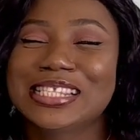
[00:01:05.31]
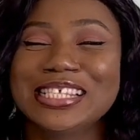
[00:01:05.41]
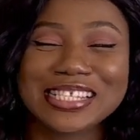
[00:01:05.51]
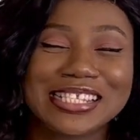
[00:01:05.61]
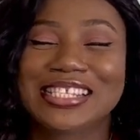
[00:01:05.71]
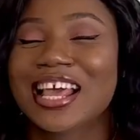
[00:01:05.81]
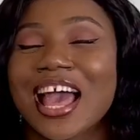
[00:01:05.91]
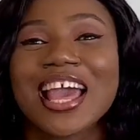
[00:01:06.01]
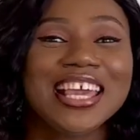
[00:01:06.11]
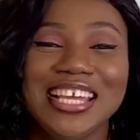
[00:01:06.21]
This
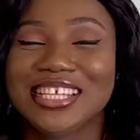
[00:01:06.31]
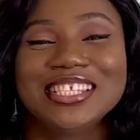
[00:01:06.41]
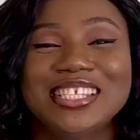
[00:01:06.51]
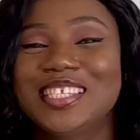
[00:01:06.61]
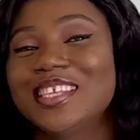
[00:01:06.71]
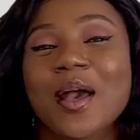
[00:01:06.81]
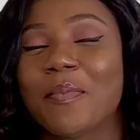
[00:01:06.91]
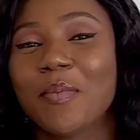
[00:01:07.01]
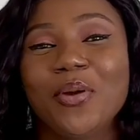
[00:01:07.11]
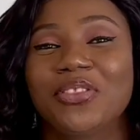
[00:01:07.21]
is
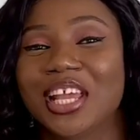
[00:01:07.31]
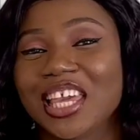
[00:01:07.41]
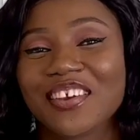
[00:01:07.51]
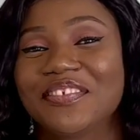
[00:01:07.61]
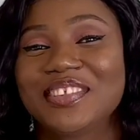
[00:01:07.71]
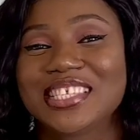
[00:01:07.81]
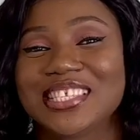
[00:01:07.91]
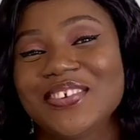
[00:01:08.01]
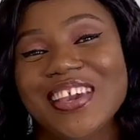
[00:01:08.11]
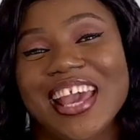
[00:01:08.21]
my birthday
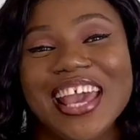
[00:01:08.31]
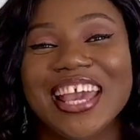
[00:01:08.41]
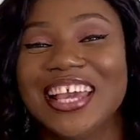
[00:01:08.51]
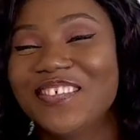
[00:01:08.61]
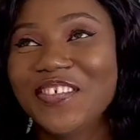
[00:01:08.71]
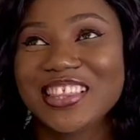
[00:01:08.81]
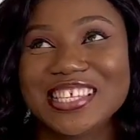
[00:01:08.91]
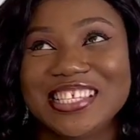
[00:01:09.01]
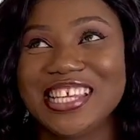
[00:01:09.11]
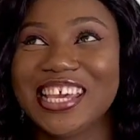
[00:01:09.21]
gifts, okay, for
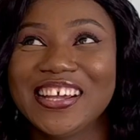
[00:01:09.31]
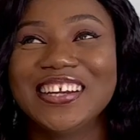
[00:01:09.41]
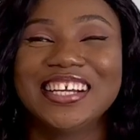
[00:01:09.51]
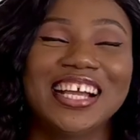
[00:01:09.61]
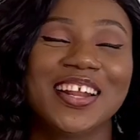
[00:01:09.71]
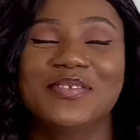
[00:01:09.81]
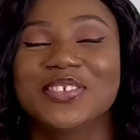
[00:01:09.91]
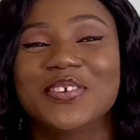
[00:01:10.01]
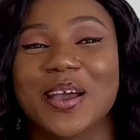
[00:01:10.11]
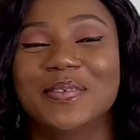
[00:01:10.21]
this year, and I'm
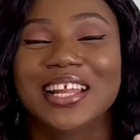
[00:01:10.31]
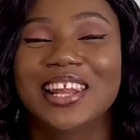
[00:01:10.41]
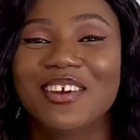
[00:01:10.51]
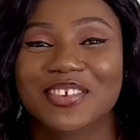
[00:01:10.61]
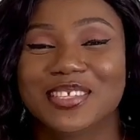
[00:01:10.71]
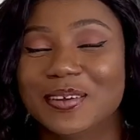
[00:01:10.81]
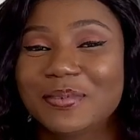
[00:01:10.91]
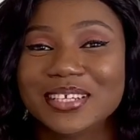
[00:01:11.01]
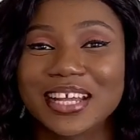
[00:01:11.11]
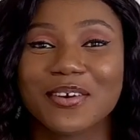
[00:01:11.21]
so happy. I love it so
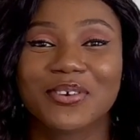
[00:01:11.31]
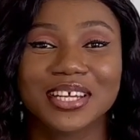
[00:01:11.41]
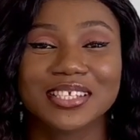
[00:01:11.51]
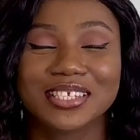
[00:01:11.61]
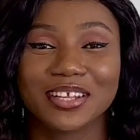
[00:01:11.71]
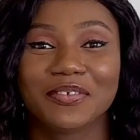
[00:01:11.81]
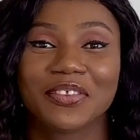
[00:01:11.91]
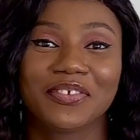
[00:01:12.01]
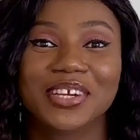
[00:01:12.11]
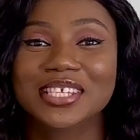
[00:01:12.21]
much. I wore it today for the
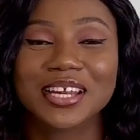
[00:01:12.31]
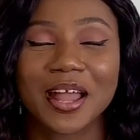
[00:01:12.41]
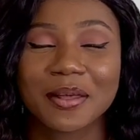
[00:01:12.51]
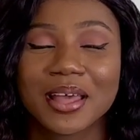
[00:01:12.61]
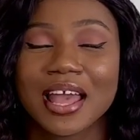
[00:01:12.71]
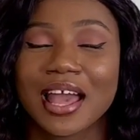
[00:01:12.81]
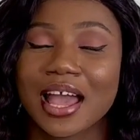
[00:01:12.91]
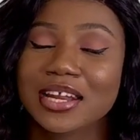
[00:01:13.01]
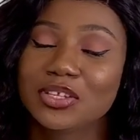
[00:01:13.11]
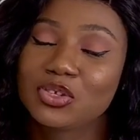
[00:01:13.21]
first time,
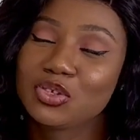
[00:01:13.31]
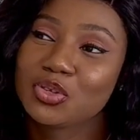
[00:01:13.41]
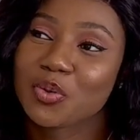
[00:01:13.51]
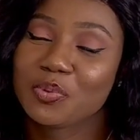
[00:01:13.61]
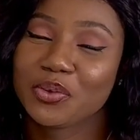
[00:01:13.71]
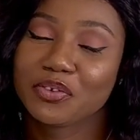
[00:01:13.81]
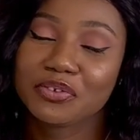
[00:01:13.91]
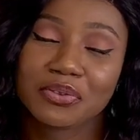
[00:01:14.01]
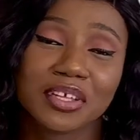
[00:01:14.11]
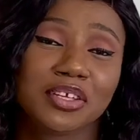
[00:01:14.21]
and it's so
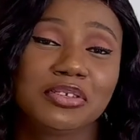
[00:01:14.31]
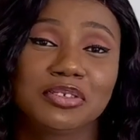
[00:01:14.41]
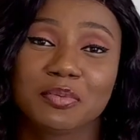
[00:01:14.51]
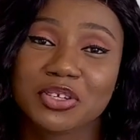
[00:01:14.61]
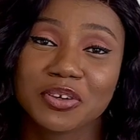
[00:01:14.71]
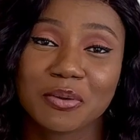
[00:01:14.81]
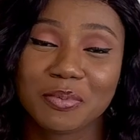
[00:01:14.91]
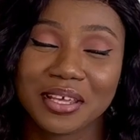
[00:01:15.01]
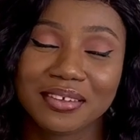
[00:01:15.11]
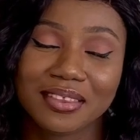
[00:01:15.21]
beautiful. Thank you so much,
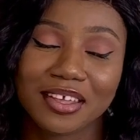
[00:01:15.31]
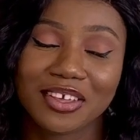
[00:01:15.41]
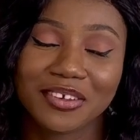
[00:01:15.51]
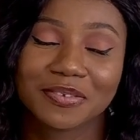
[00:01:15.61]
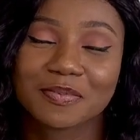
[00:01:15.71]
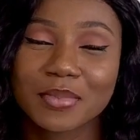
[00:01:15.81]
Obi. Thank you.